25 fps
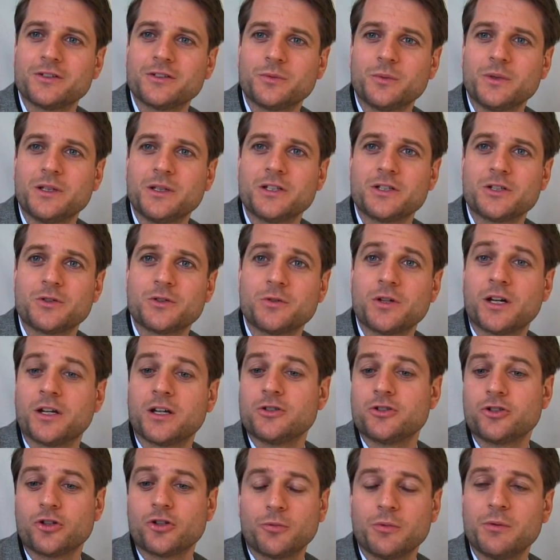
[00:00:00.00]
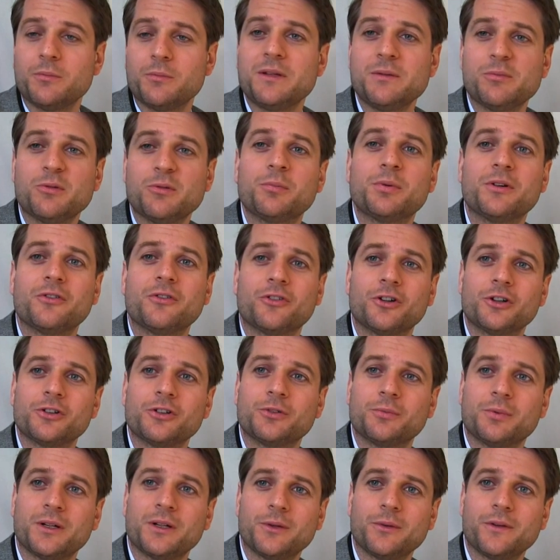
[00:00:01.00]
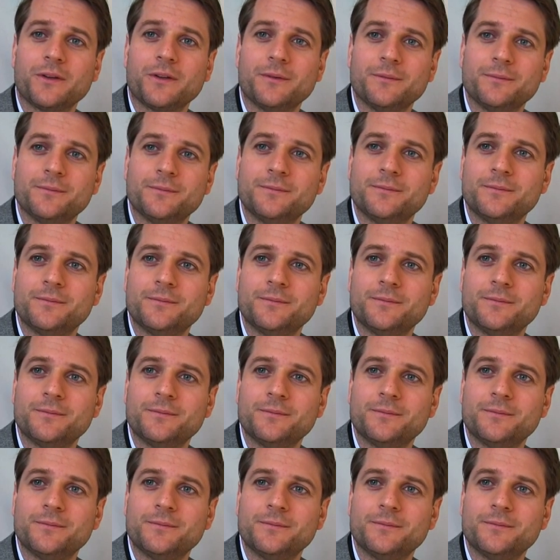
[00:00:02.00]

Swedish and German people prefer to pay with.